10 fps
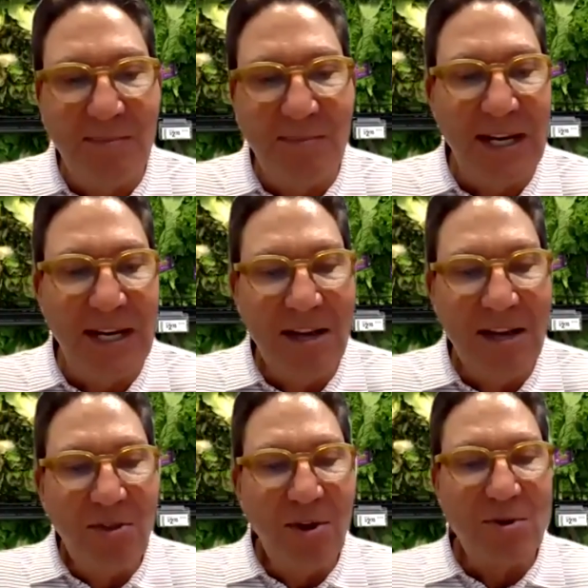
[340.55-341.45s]
meaning
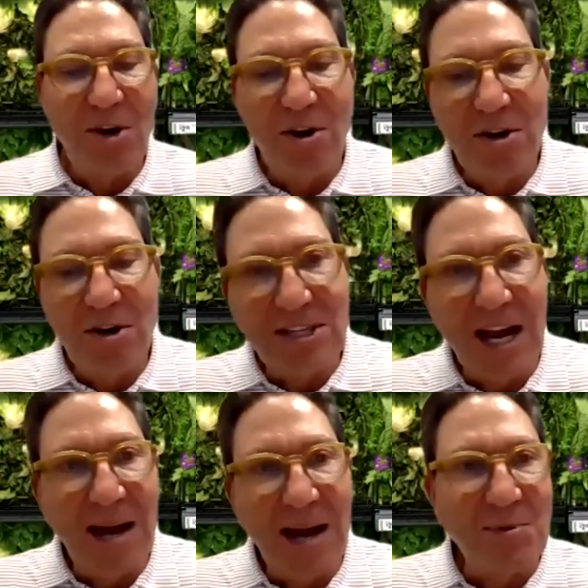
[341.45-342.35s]
those hard
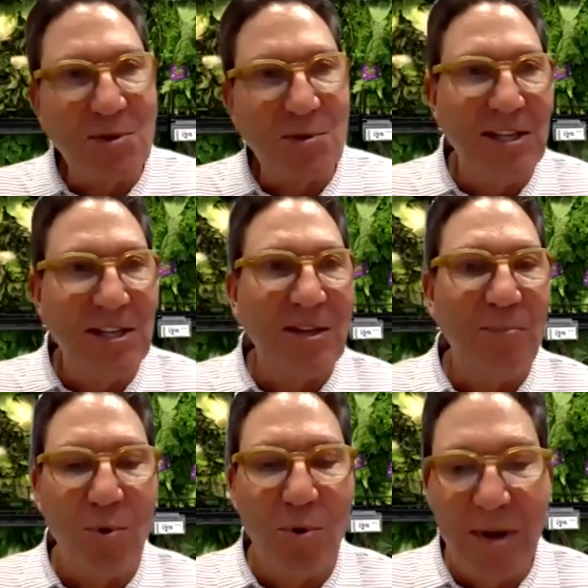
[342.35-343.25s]
stops when a
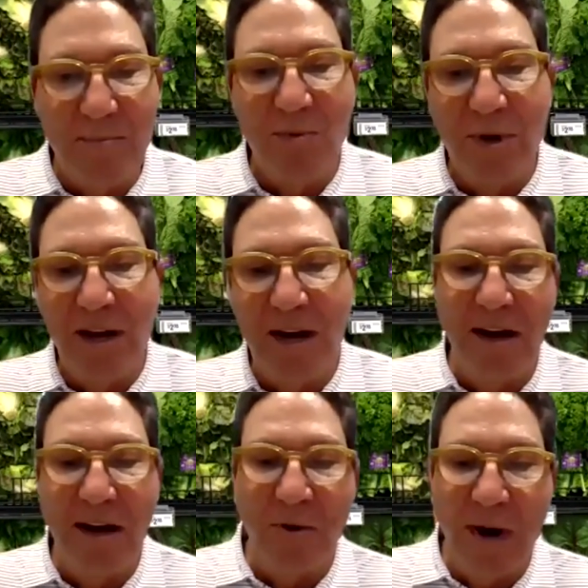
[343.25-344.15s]
disappointment would uh,
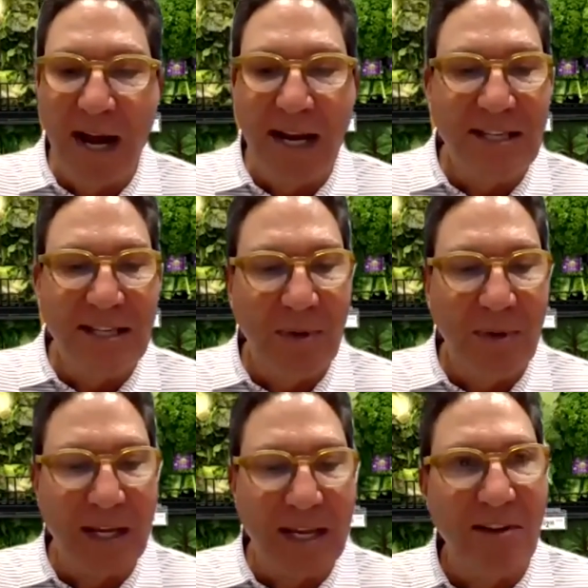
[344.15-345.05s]
arise, he'd pick
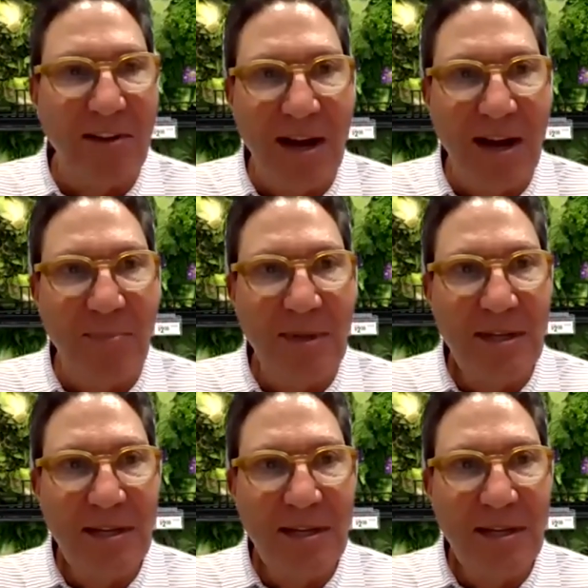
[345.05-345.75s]
himself up